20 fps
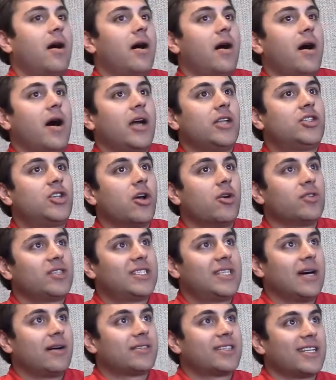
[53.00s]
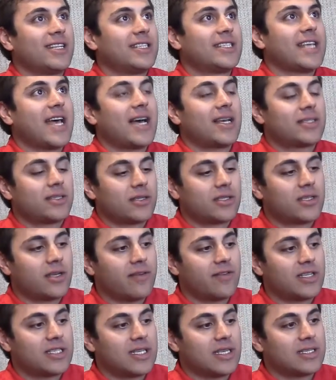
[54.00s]
I chose Delta Disaster
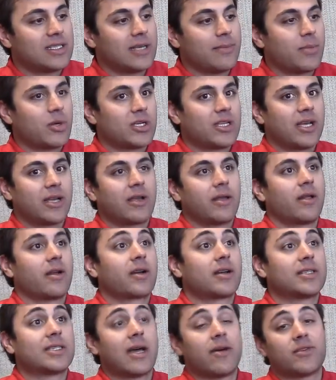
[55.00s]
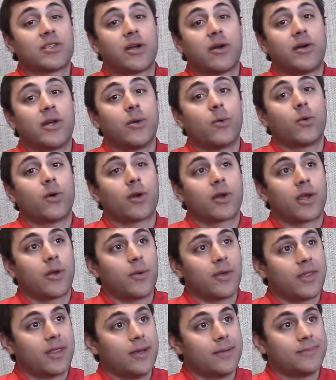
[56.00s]
Services in particular because I was already working
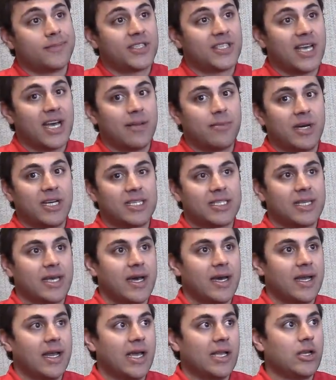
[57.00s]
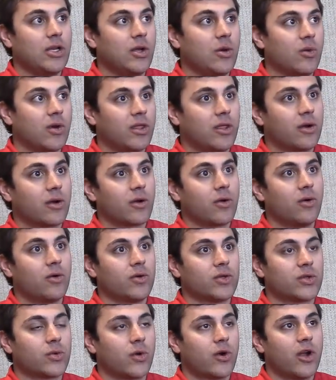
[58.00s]
with them side by side. I knew what their
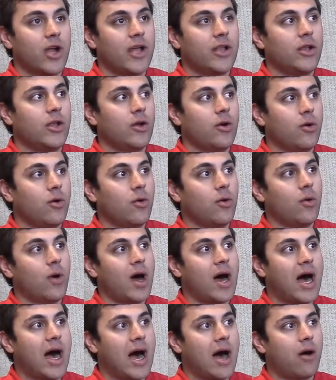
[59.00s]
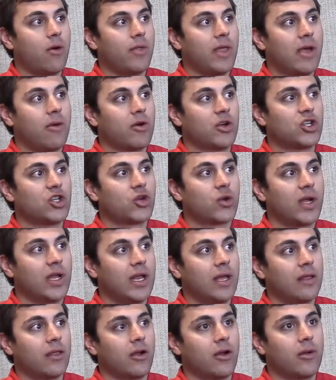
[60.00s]
goals were. I knew how they were
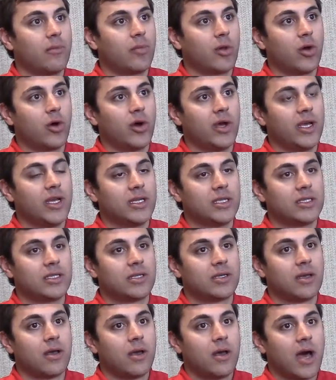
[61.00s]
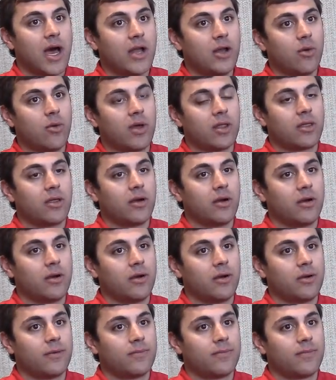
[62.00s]
treating their employees. I knew what
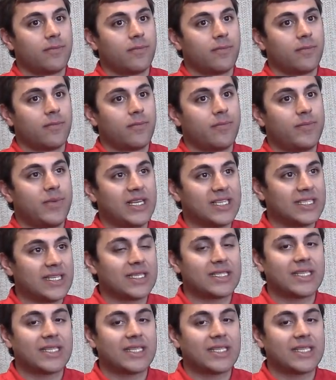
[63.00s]
their business